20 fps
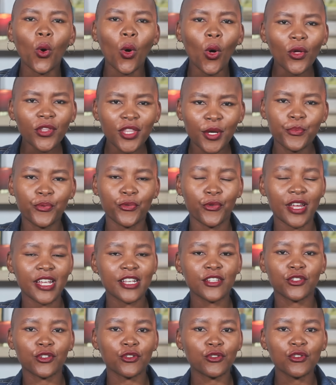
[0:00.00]
all the
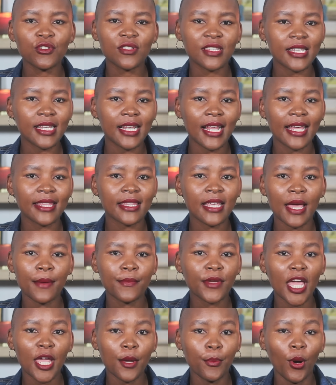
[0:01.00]
praise Duduzile and the
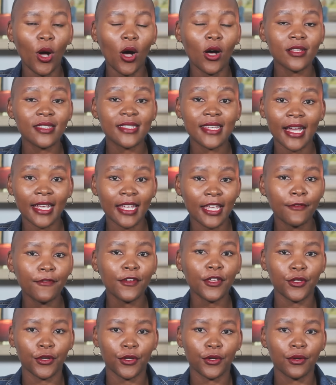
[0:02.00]
MK party are
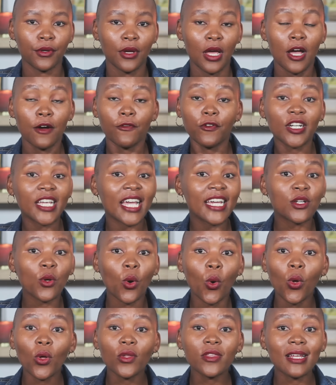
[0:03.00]
giving you. Forget
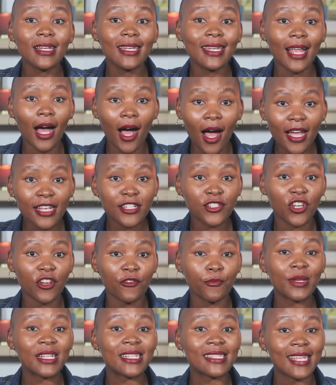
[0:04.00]
all the lies you
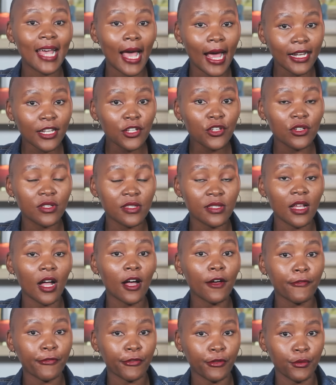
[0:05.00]
have been telling
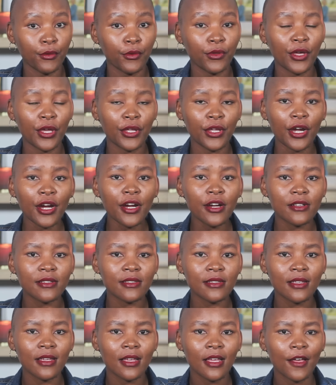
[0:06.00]
yourself through the
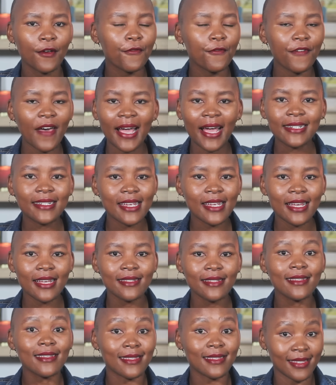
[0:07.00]
years. Fact
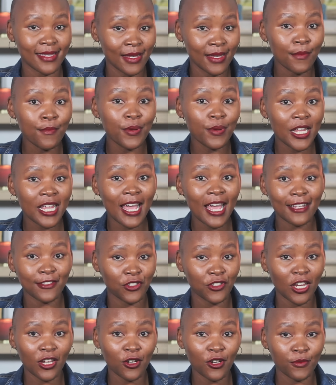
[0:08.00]
is, simply as
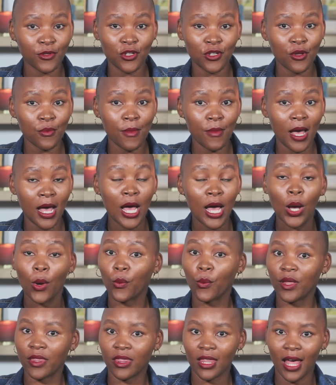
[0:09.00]
Jacob Zuma,
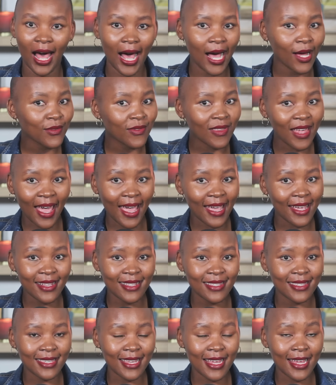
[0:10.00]
without the
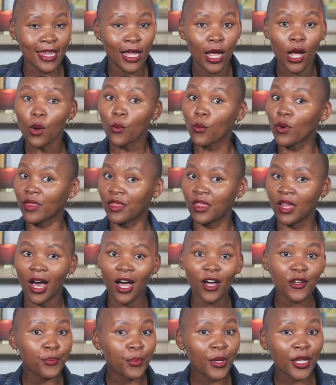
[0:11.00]
ANC,
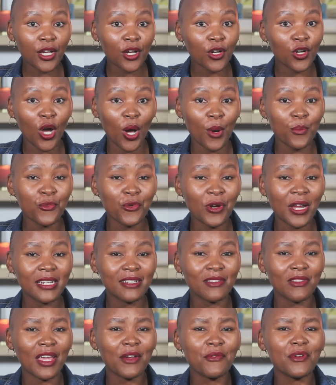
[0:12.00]
without being a
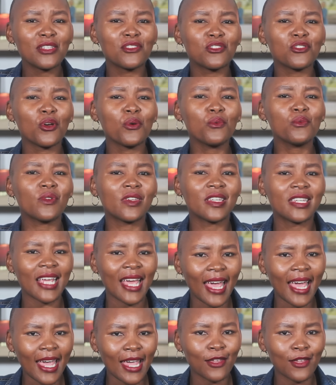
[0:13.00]
comrade, there is no
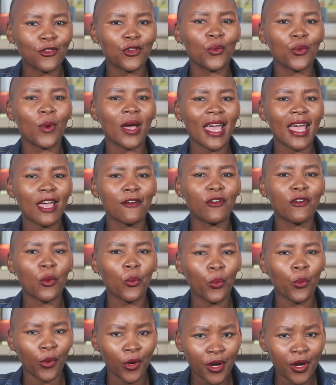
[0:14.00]
day you were ever
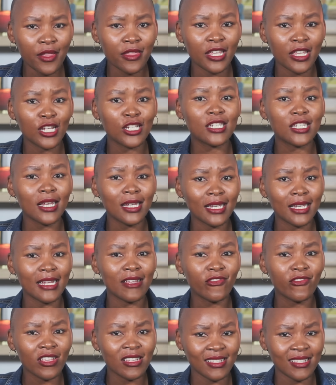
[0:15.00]
worthy to
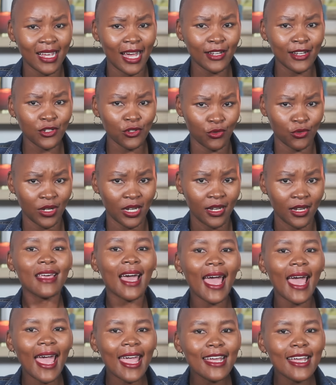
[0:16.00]
lead this country. The
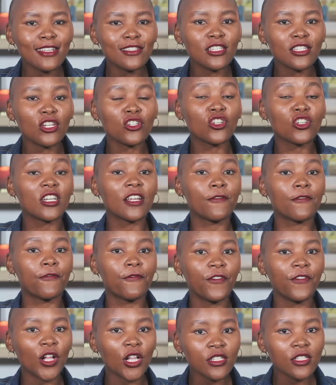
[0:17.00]
ANC should have
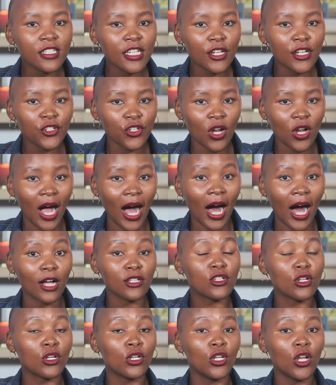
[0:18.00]
filtered you
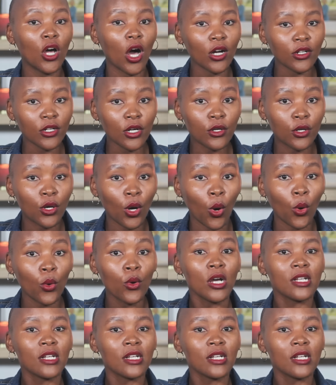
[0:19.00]
out long ago